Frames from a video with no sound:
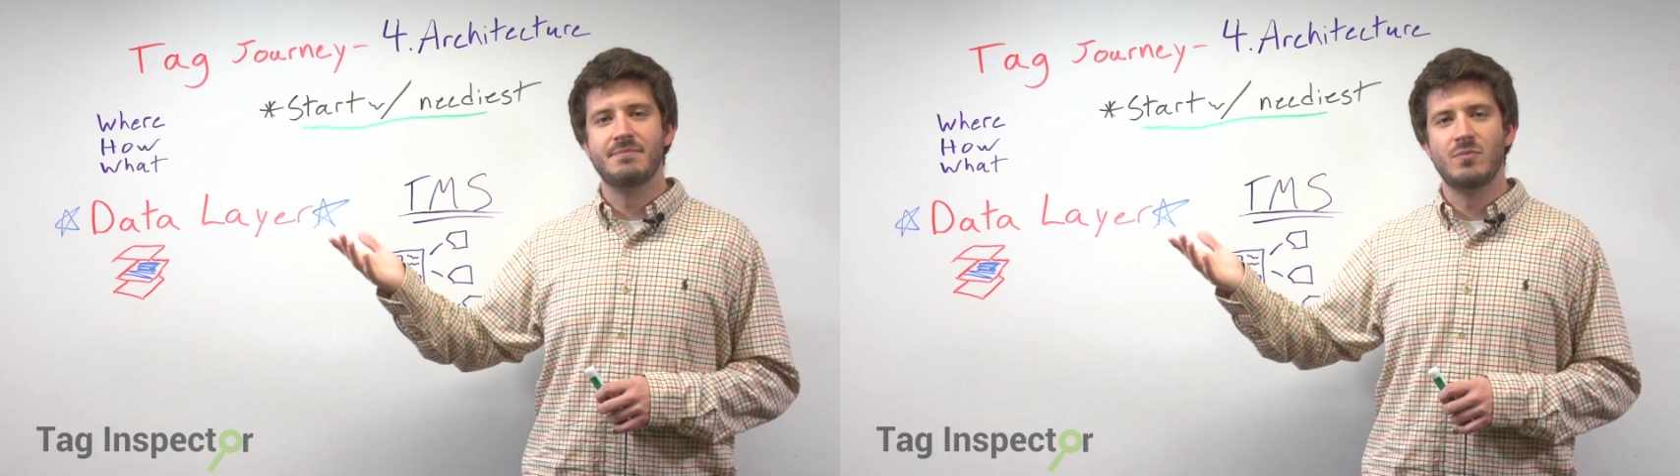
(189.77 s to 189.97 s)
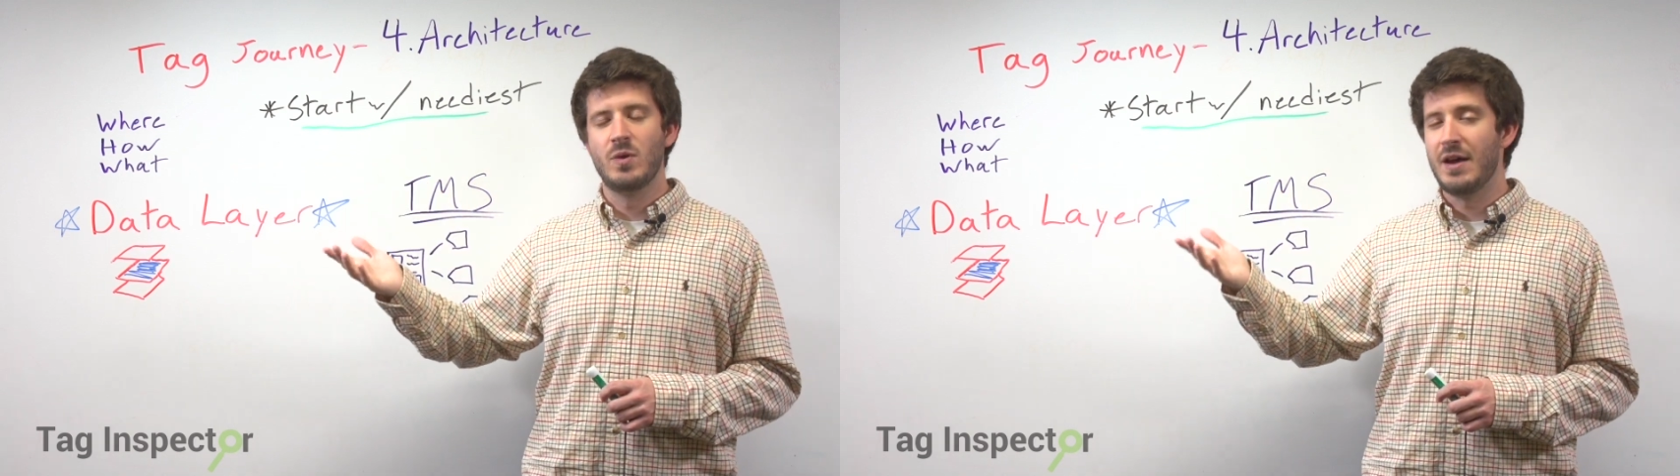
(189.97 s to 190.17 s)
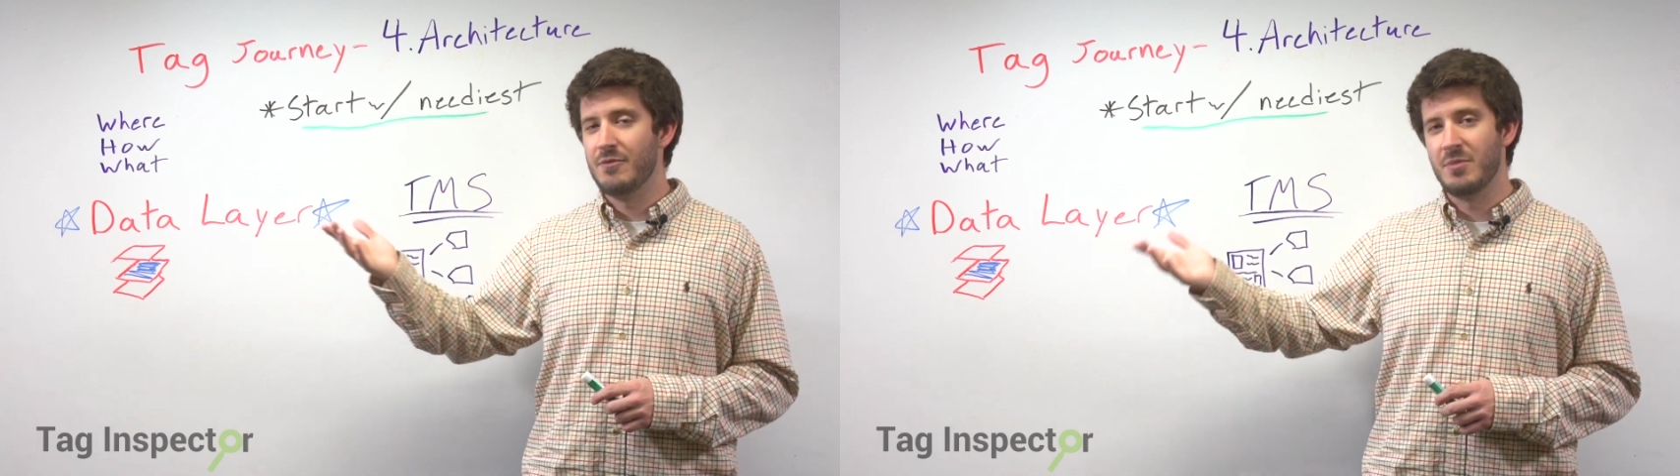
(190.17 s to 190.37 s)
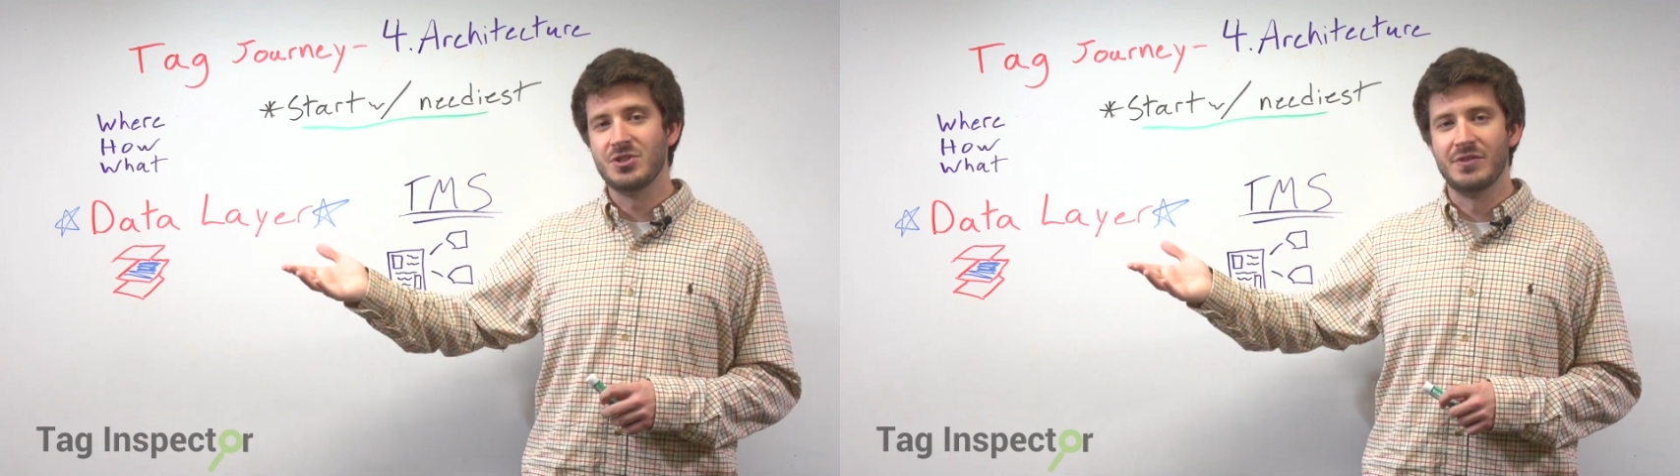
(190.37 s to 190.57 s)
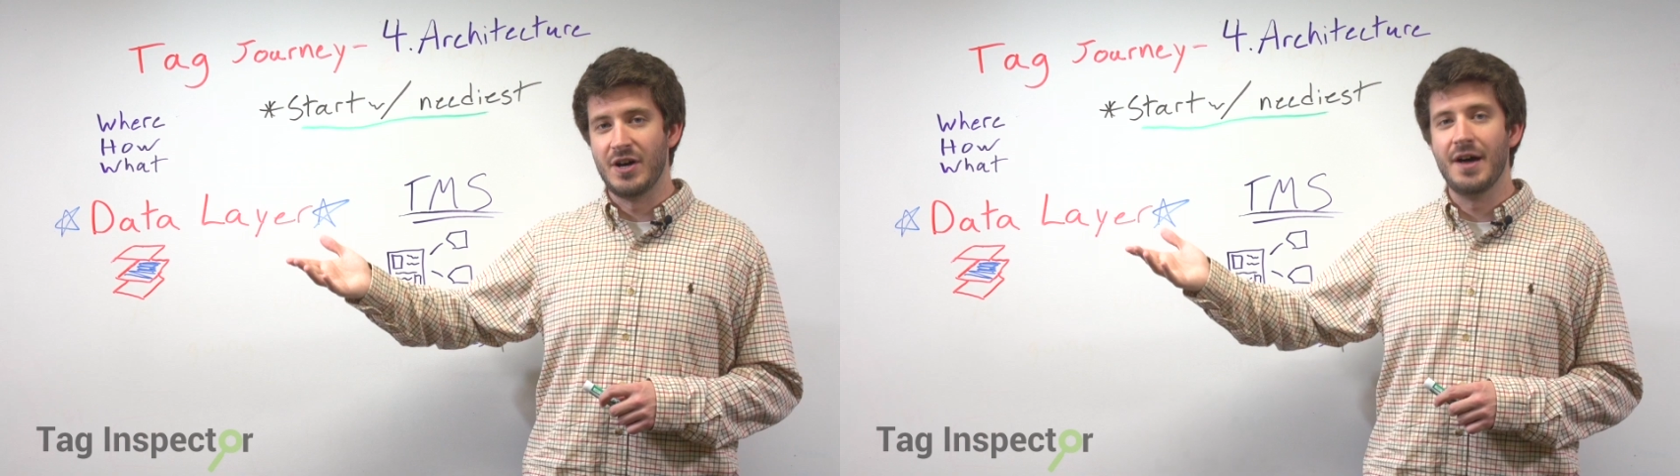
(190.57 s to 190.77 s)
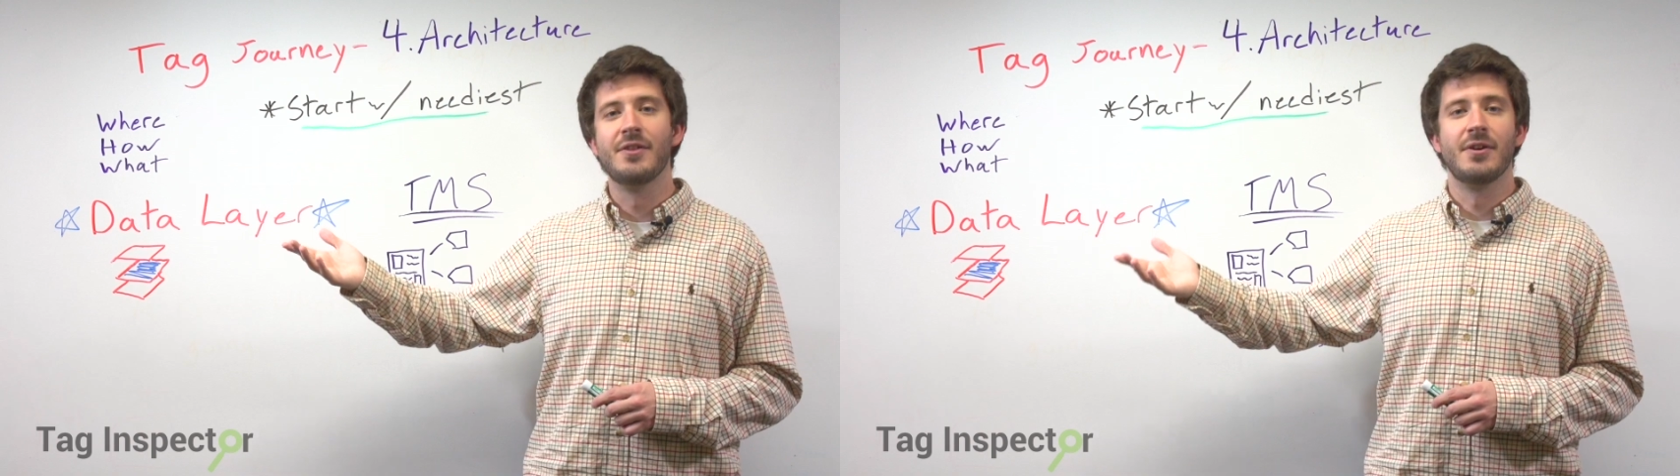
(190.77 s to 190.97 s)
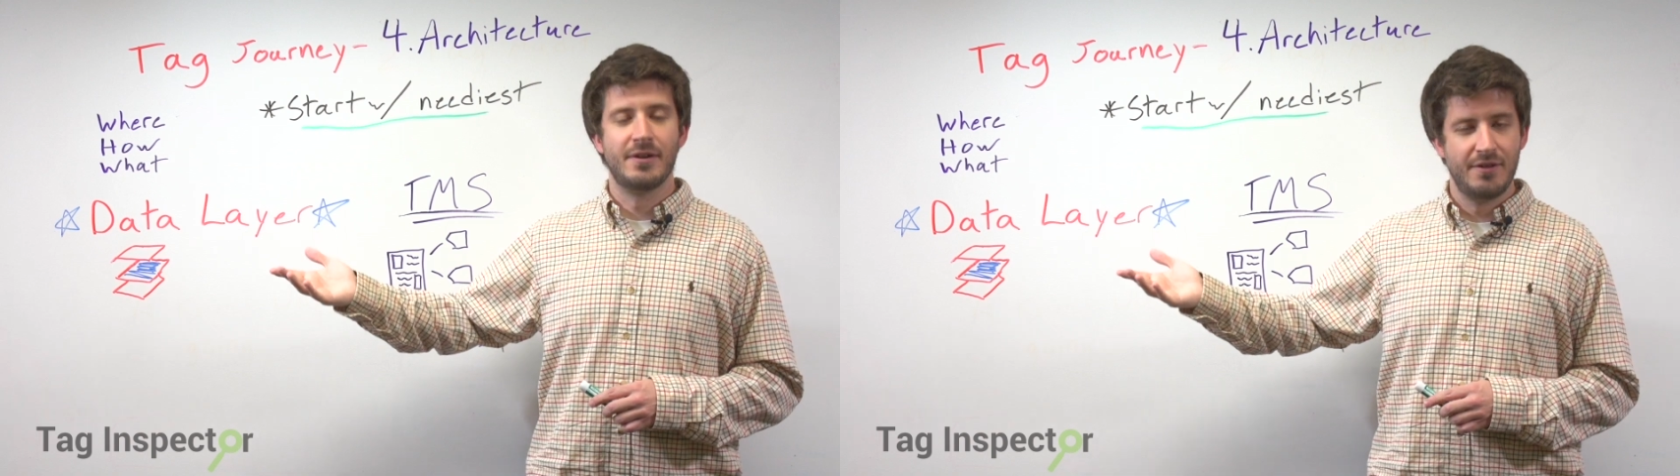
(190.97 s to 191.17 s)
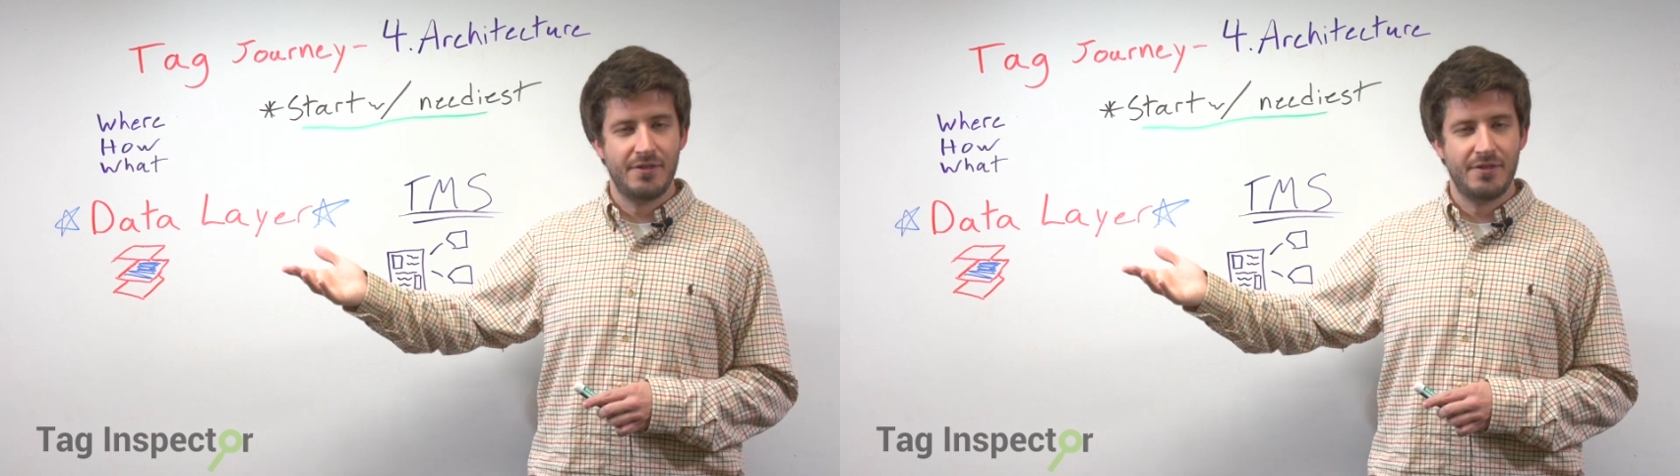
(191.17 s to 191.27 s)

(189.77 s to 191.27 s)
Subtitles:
We have a bunch of other